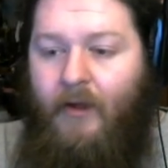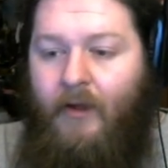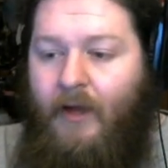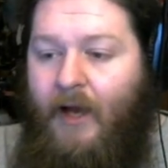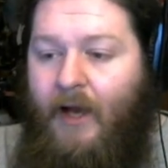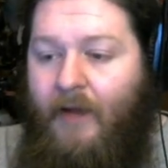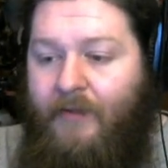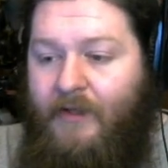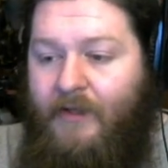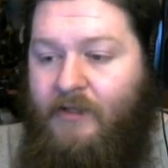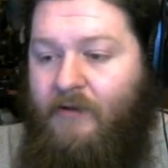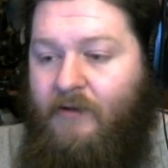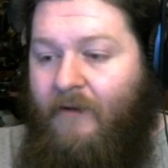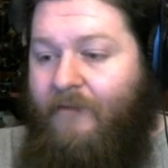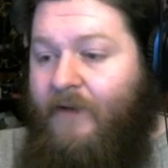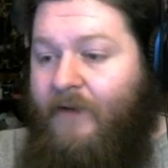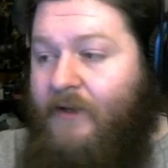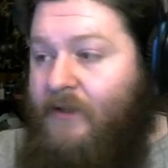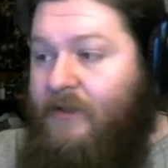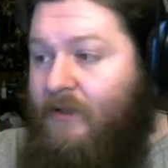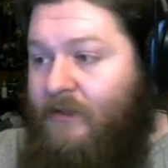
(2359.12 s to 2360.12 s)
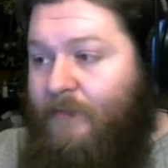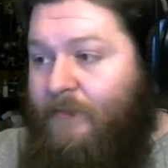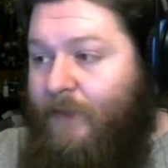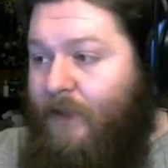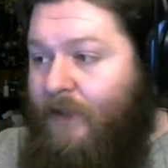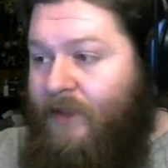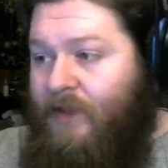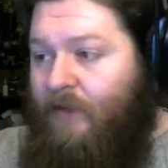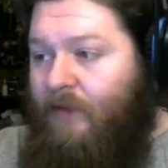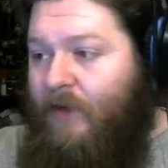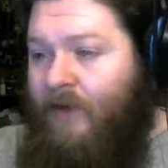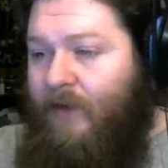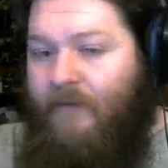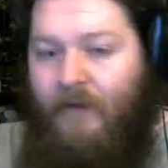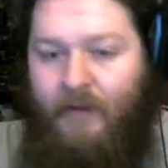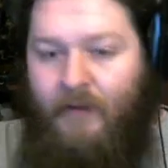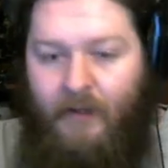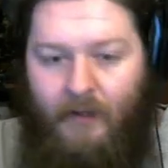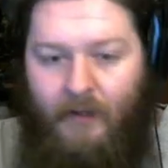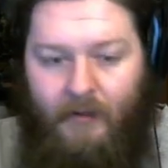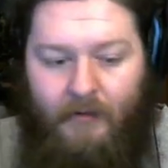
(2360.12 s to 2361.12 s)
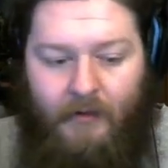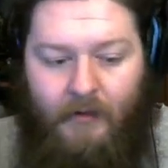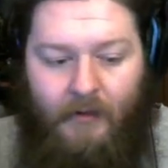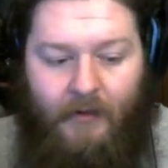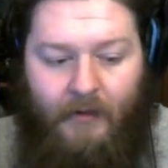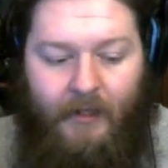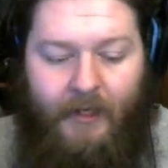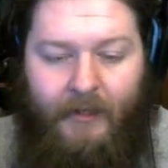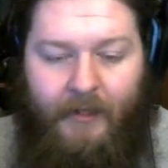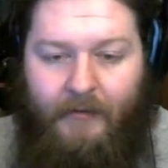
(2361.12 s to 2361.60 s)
and then Troll Fixes, +2 to everything. Like,